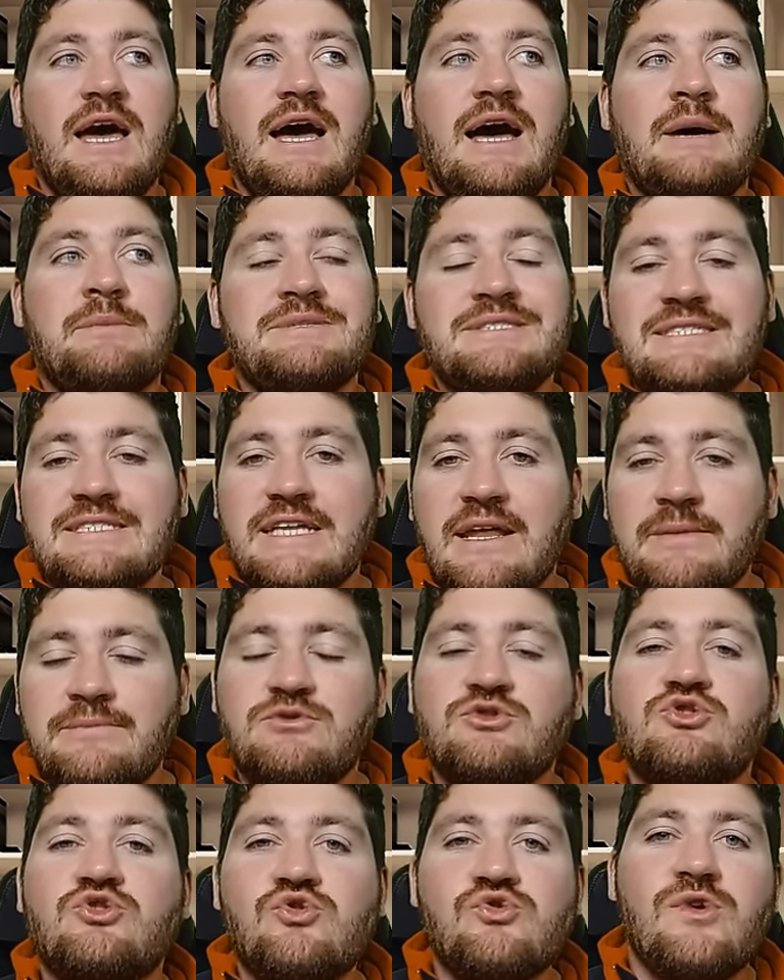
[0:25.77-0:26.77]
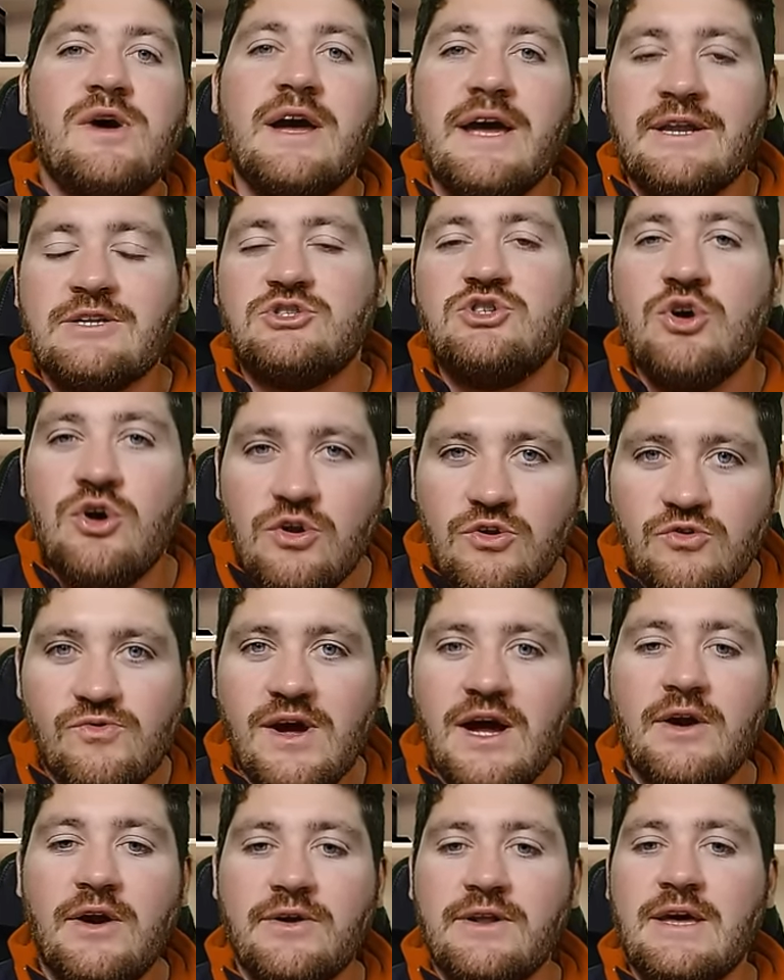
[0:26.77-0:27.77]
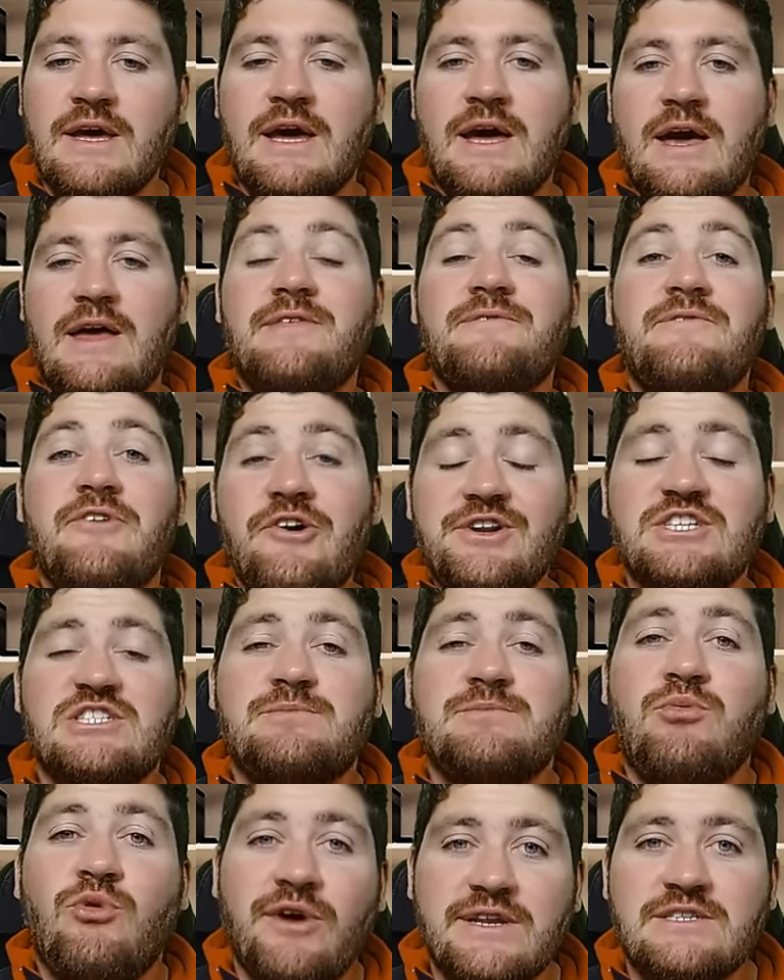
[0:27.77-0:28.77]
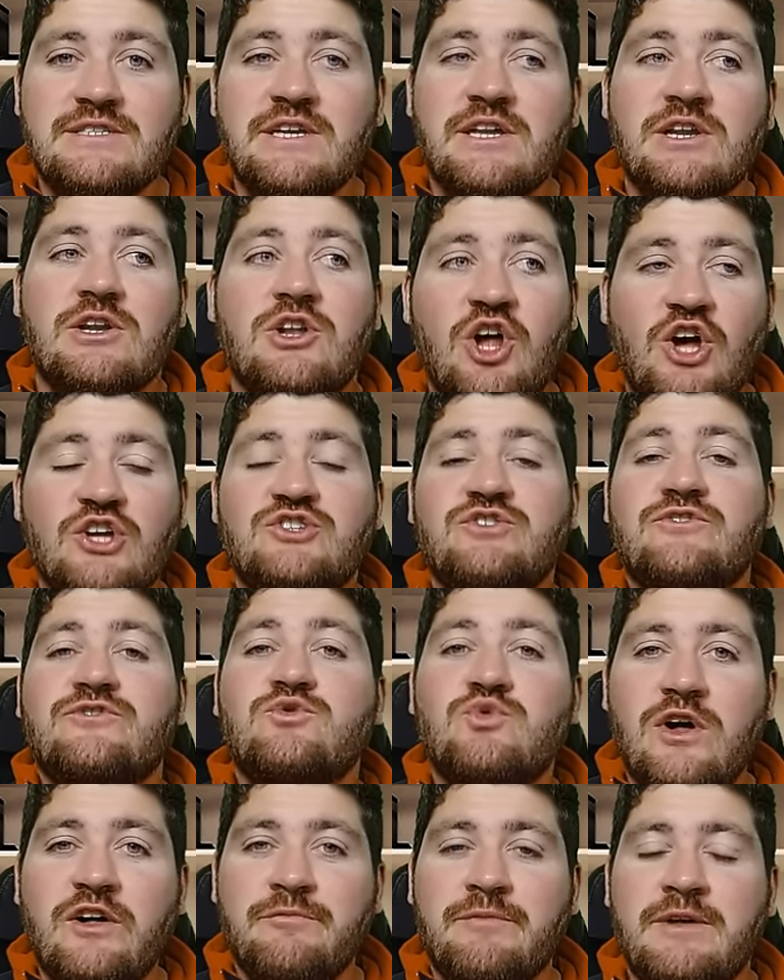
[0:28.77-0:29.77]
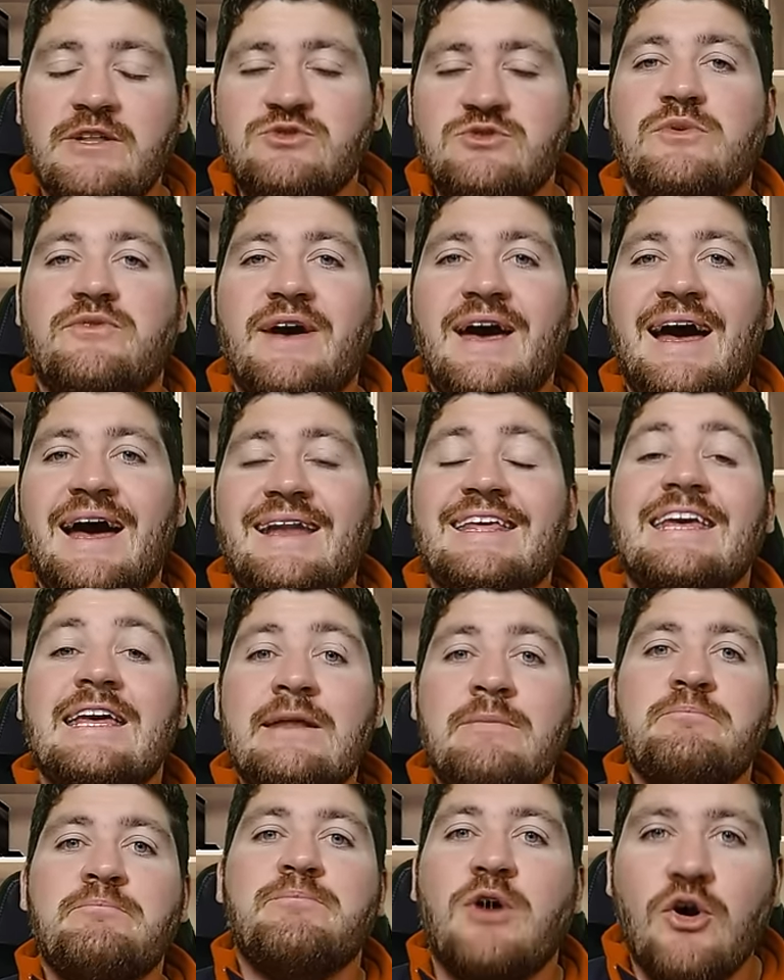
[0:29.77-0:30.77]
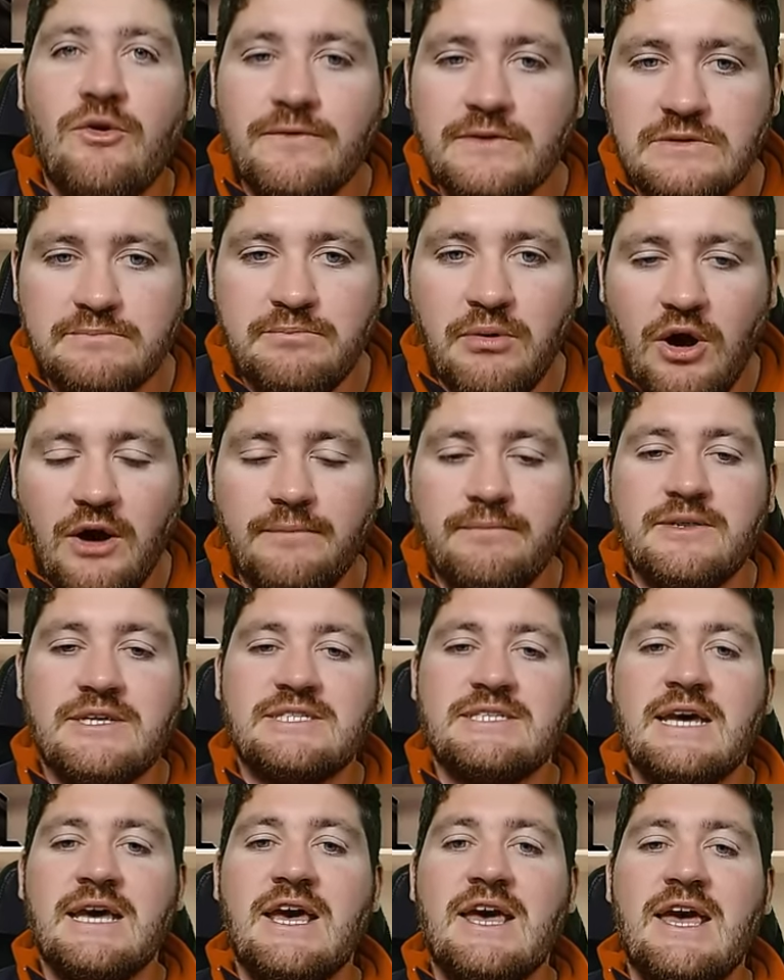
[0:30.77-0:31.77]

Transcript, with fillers: um, setup to try and turn around the very disappointing loss of 12 months we've had in both departments.